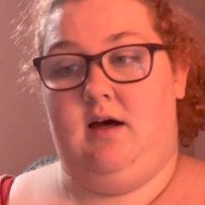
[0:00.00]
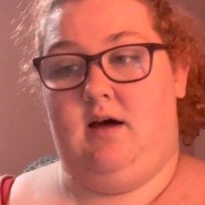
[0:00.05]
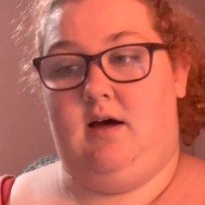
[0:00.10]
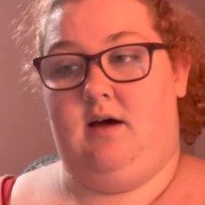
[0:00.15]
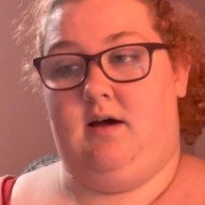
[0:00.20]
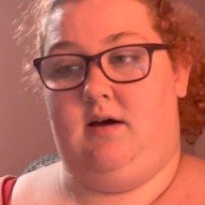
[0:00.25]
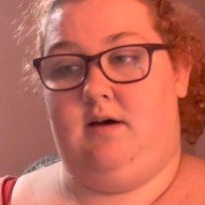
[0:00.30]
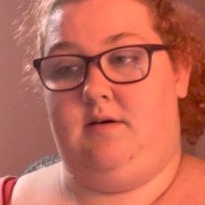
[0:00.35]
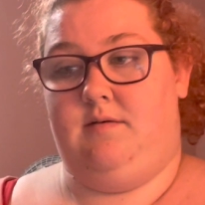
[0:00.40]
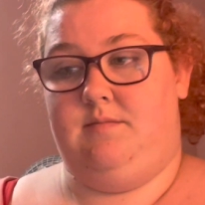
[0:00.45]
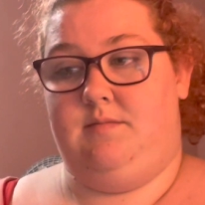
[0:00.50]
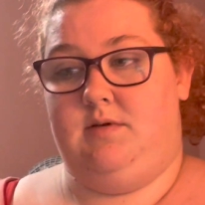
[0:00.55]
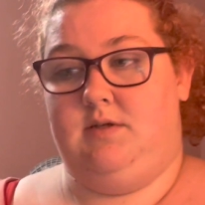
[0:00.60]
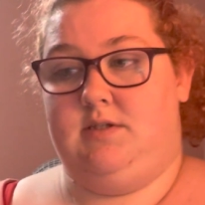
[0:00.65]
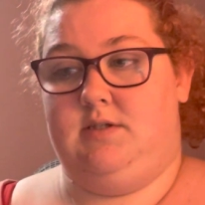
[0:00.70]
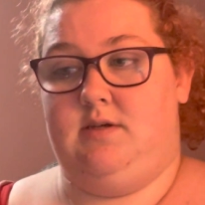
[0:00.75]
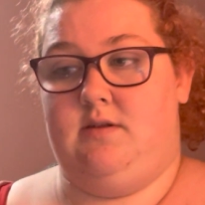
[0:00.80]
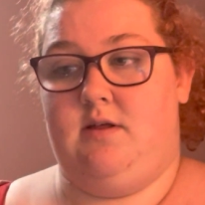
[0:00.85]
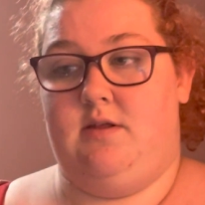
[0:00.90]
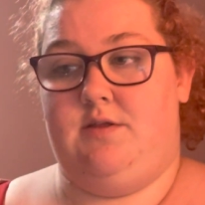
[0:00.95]

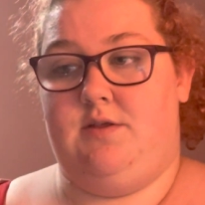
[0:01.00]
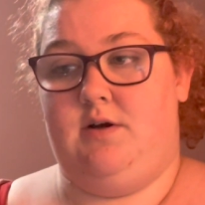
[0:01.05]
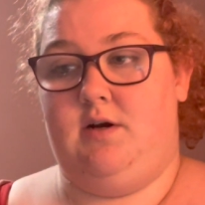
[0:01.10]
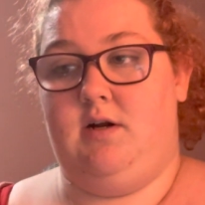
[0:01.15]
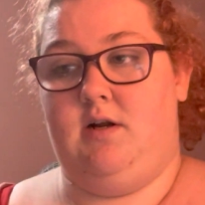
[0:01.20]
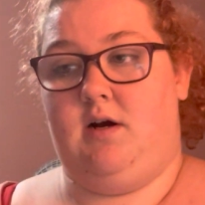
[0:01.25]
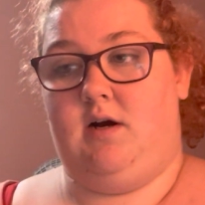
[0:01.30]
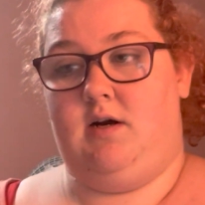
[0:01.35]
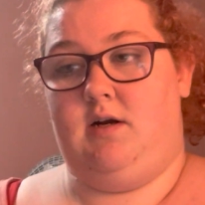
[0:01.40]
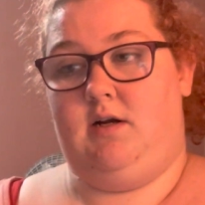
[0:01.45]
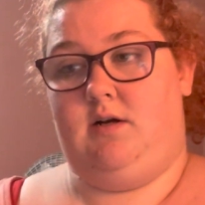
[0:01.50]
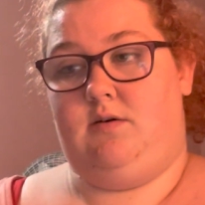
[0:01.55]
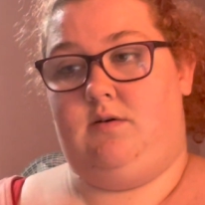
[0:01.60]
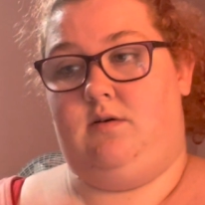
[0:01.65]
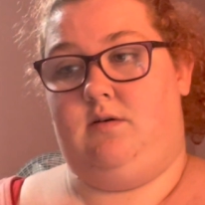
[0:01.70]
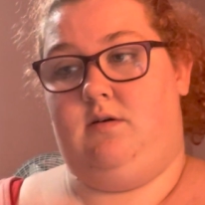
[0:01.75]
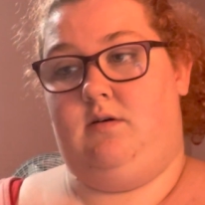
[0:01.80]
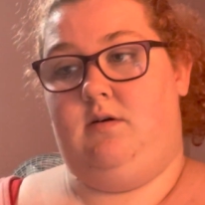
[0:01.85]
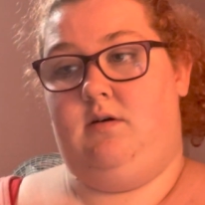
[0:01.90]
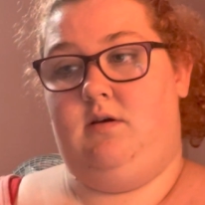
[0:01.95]
So the third
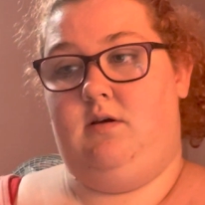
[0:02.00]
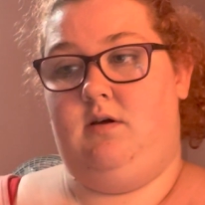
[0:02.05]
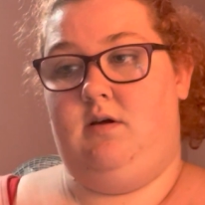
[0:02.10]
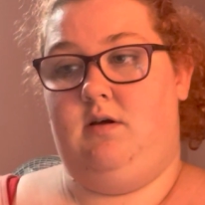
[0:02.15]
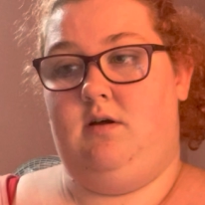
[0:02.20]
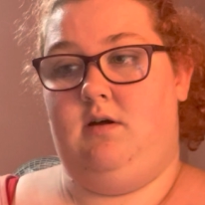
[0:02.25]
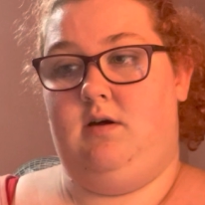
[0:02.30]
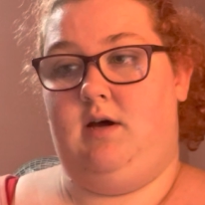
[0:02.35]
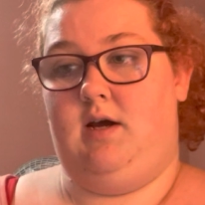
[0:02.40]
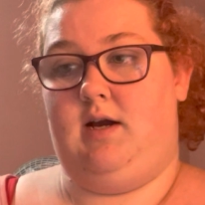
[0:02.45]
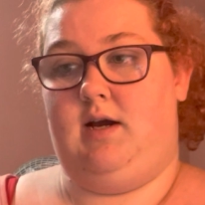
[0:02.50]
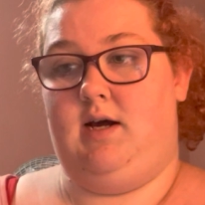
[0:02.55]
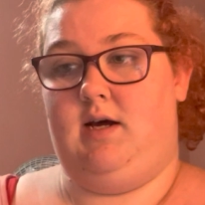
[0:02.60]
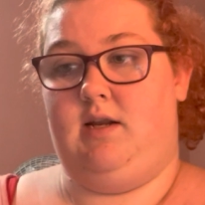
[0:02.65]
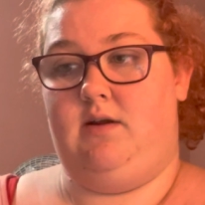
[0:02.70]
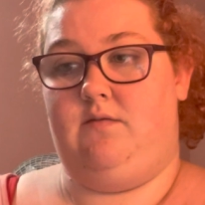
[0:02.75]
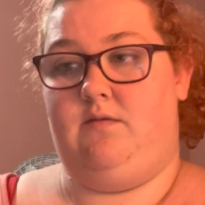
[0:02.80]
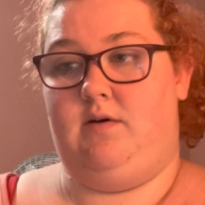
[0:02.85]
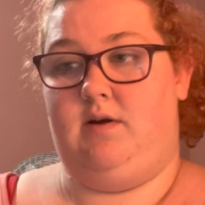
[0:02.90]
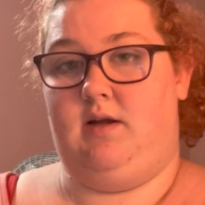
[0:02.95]
article, I kind
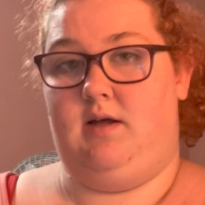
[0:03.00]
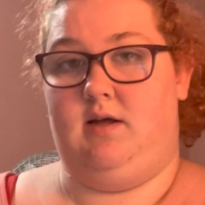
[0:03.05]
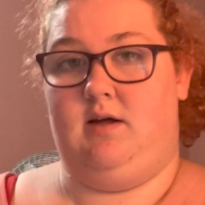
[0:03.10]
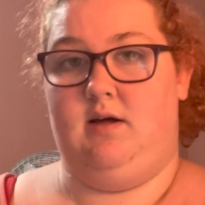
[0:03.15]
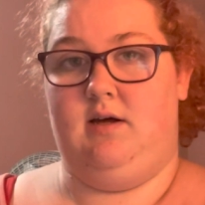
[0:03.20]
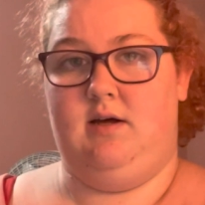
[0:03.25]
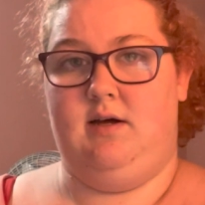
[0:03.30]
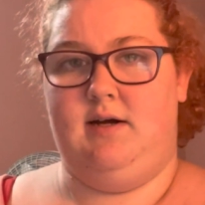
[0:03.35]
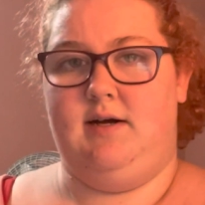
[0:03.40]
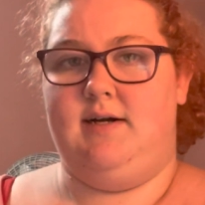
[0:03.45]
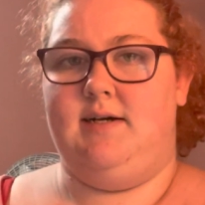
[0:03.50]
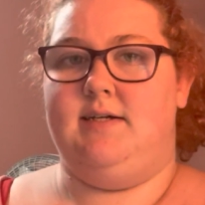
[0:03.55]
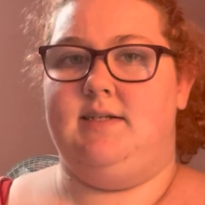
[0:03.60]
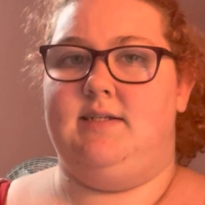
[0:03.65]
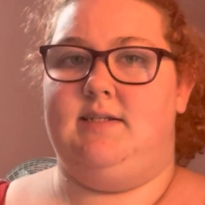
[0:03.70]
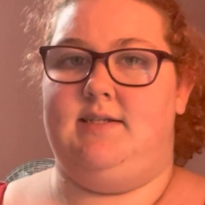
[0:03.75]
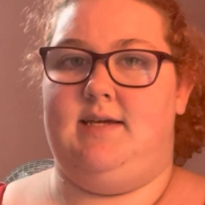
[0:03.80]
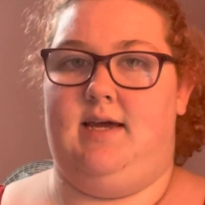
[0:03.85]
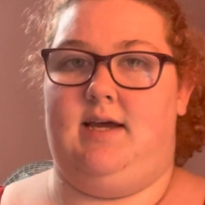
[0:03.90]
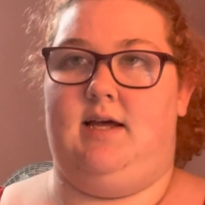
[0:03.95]
of want to
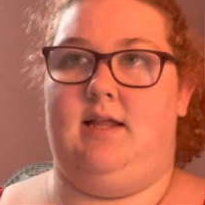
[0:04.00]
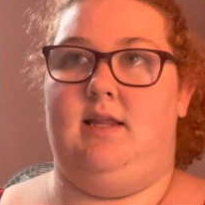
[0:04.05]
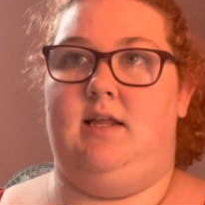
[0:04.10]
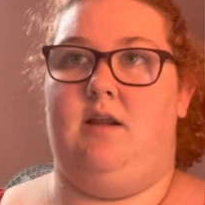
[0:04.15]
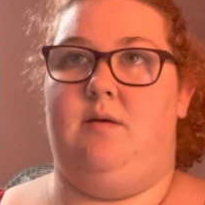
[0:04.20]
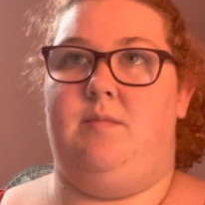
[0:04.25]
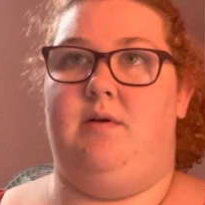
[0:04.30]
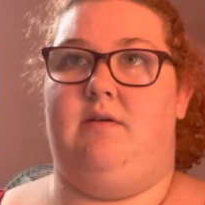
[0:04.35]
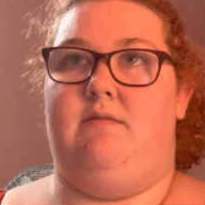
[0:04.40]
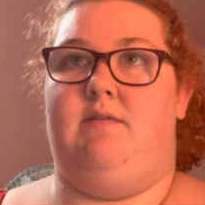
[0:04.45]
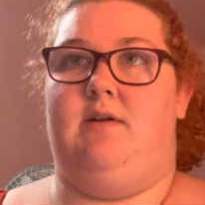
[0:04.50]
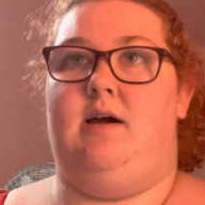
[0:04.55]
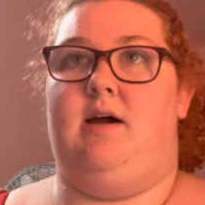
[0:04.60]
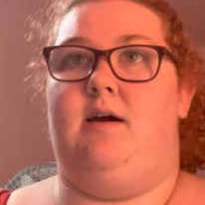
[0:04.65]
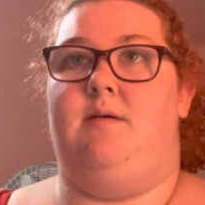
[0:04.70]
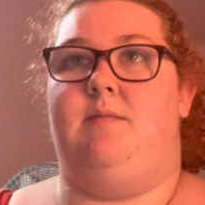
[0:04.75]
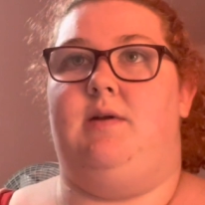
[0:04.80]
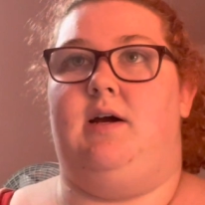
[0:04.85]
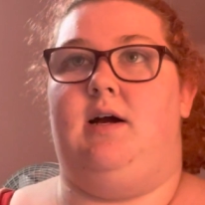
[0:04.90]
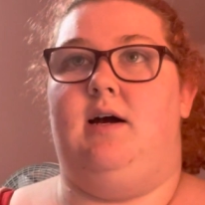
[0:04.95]
take a little bit of
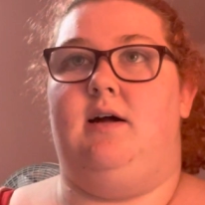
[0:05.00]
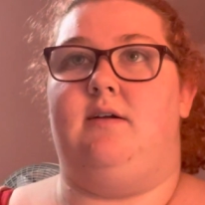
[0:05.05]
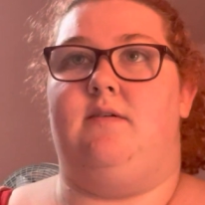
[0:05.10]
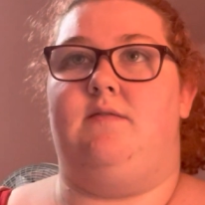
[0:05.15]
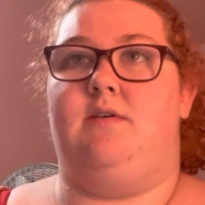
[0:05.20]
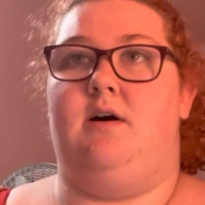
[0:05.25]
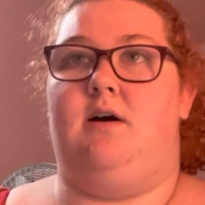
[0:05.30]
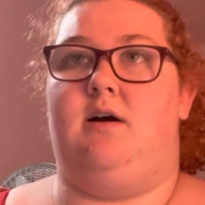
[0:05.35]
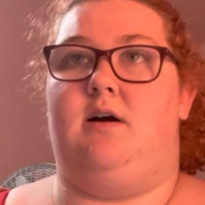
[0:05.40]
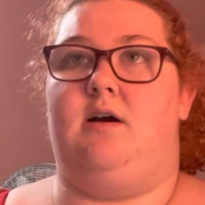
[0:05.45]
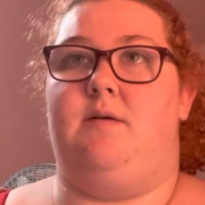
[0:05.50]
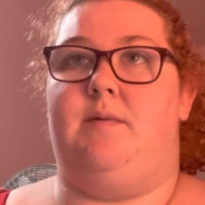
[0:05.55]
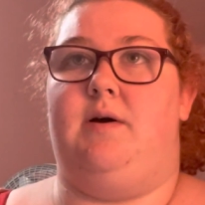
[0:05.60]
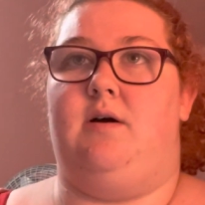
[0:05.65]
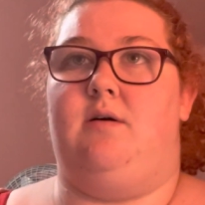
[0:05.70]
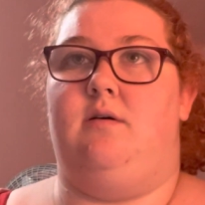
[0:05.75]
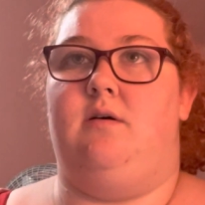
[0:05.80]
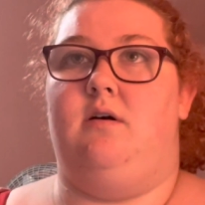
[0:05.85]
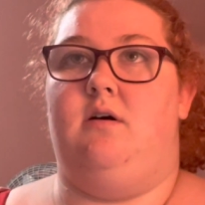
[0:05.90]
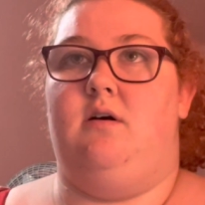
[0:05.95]
time to kind of talk
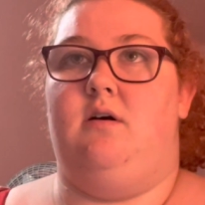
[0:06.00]
about